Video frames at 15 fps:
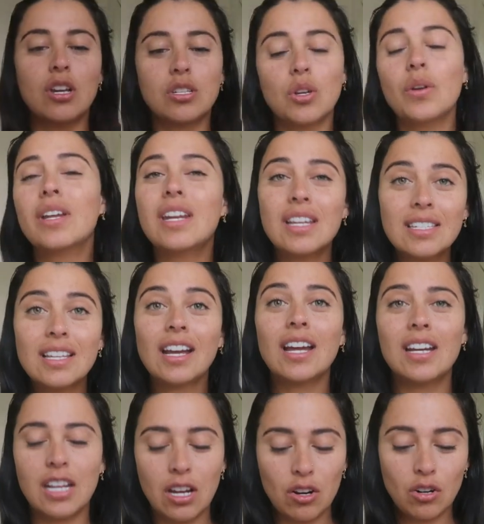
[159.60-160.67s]
So it is like a
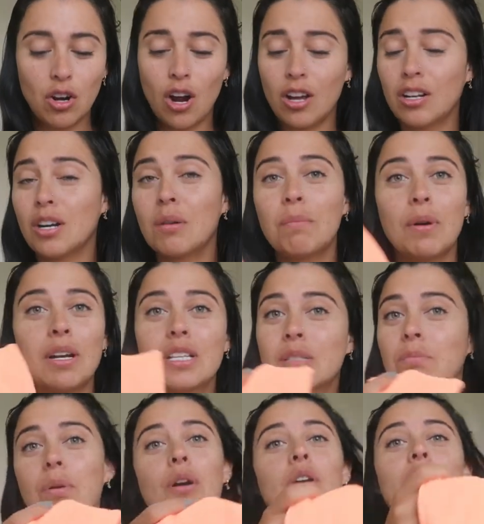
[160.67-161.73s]
neon color, but
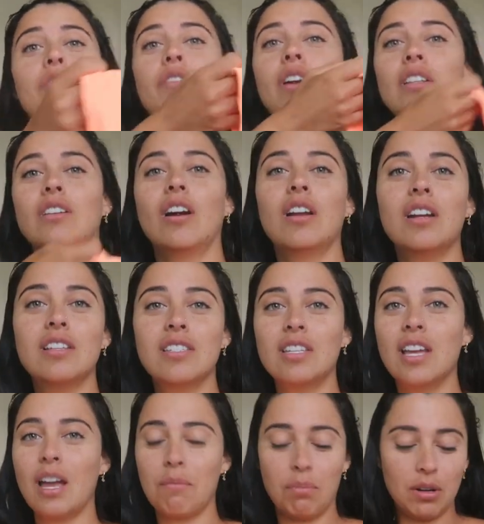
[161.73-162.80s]
it's perfect.
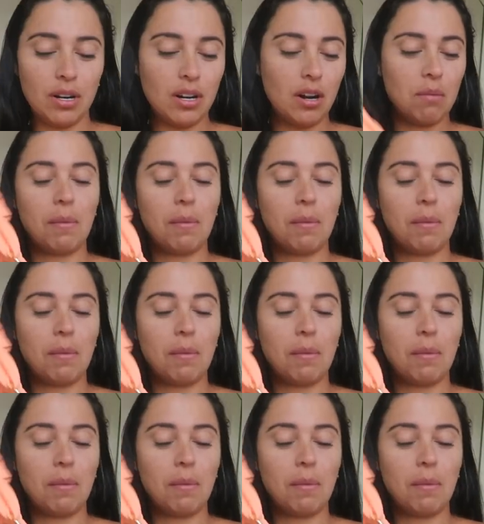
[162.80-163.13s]
Honestly, I put it